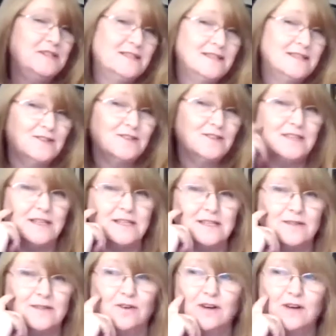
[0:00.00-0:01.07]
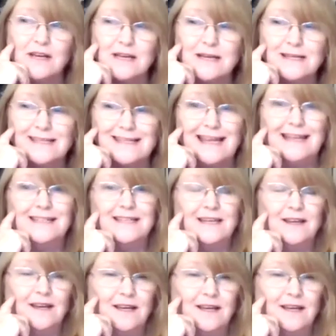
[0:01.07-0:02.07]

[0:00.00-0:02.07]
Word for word: discuss this or send it.